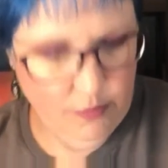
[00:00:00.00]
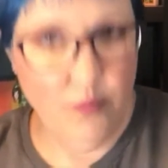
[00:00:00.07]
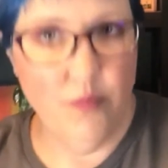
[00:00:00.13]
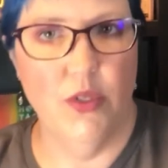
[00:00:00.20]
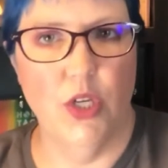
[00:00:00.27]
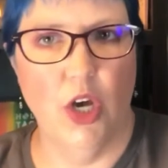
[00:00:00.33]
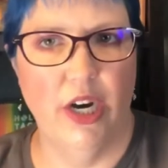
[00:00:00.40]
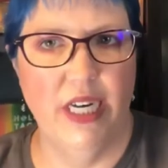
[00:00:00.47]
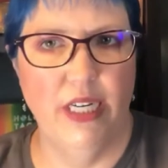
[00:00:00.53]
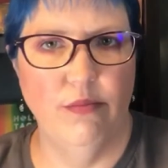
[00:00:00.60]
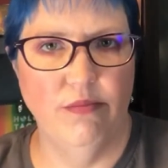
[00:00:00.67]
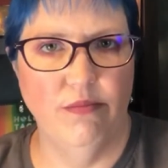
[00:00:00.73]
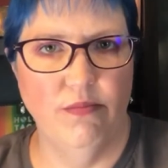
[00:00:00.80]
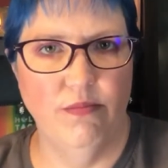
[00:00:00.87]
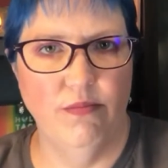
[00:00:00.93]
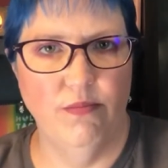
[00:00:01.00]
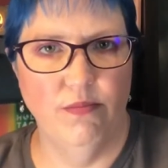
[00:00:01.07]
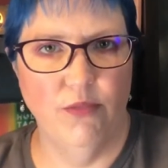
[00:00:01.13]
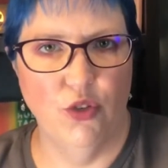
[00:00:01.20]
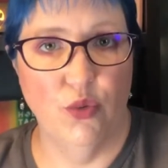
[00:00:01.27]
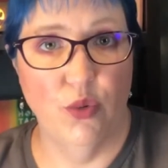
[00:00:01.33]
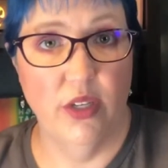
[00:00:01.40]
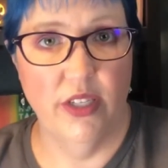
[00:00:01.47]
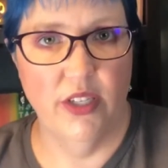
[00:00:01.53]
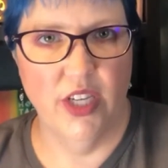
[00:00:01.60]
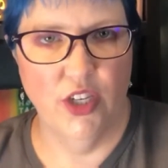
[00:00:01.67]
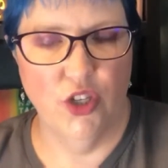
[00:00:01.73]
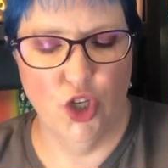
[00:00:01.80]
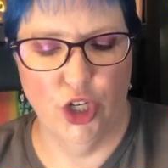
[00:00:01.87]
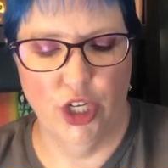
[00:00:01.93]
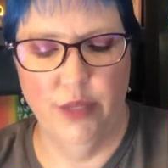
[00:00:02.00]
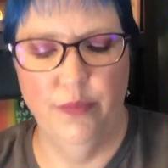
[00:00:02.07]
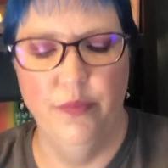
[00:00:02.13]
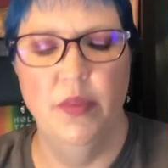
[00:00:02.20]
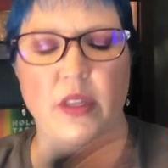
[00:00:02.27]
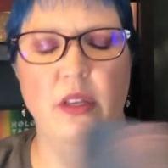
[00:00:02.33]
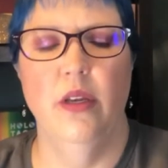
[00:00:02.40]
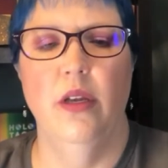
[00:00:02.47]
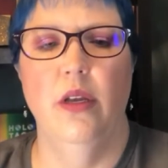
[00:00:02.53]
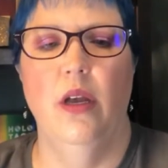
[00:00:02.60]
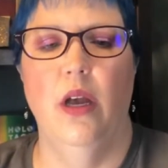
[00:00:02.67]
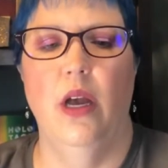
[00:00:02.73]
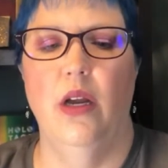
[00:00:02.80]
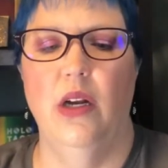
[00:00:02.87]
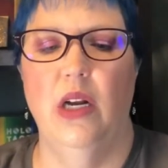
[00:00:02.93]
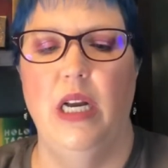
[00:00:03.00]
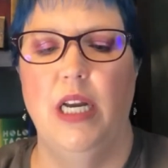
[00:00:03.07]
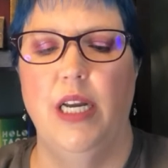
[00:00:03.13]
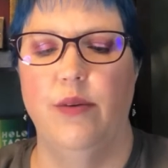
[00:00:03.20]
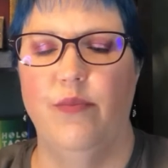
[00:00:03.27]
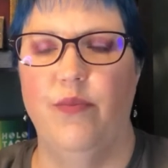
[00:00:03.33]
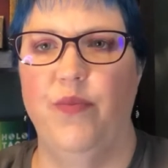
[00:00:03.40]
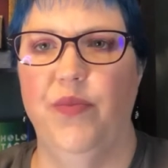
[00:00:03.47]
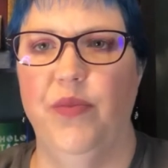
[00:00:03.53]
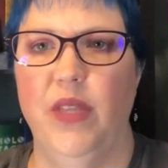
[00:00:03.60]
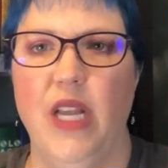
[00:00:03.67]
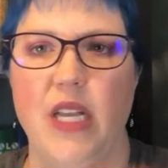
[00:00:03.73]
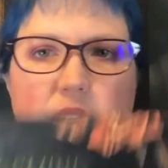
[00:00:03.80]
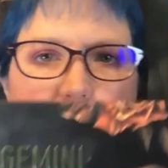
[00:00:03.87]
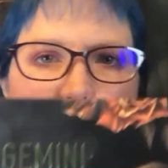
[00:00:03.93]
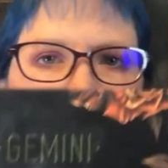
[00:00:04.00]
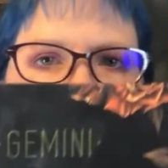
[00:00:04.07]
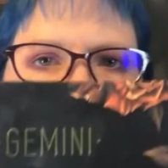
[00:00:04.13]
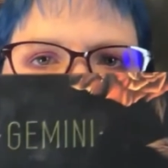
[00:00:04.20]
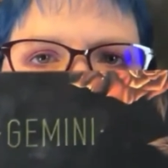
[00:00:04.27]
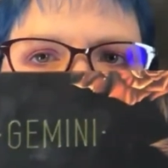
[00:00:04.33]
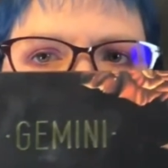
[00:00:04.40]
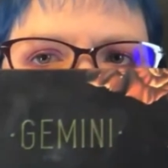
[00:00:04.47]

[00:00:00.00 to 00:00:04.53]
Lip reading: Sorry, just realized I shook it. All right, next I have the